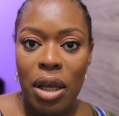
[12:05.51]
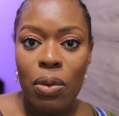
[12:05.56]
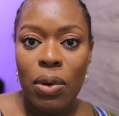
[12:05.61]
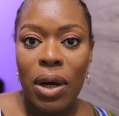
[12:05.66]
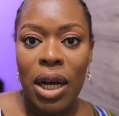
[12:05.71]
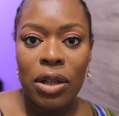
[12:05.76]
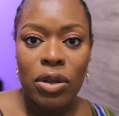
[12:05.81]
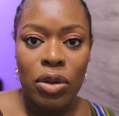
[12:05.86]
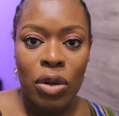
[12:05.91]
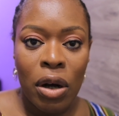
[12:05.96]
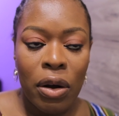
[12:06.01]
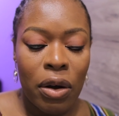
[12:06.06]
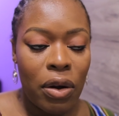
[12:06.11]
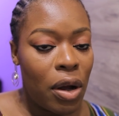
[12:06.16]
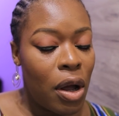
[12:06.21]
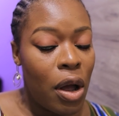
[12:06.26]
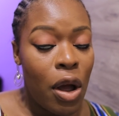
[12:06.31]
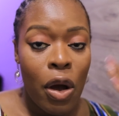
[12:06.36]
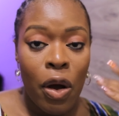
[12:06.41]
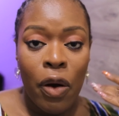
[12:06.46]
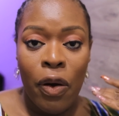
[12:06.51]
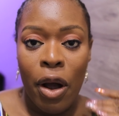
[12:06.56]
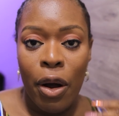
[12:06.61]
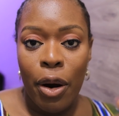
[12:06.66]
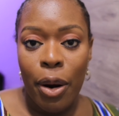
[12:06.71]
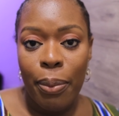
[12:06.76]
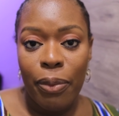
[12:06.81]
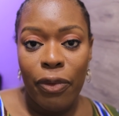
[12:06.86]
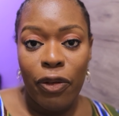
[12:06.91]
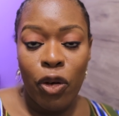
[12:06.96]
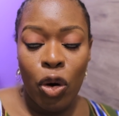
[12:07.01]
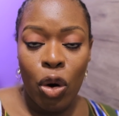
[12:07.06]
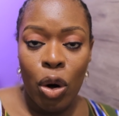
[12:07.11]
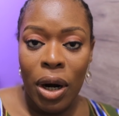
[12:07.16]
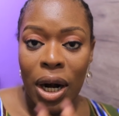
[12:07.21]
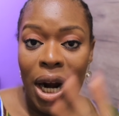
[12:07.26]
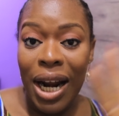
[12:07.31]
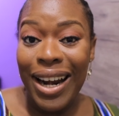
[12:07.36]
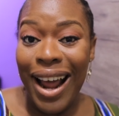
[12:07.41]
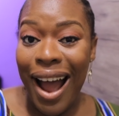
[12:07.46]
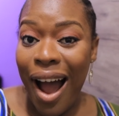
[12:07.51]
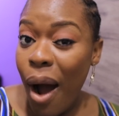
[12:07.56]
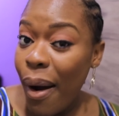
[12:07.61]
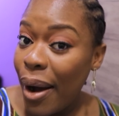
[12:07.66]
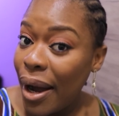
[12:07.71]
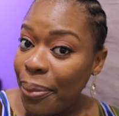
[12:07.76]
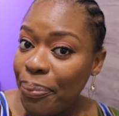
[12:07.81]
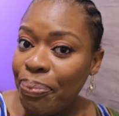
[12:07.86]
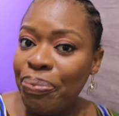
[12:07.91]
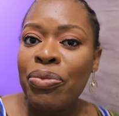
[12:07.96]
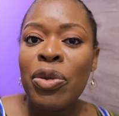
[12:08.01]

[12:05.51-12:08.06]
We can talk for an hour.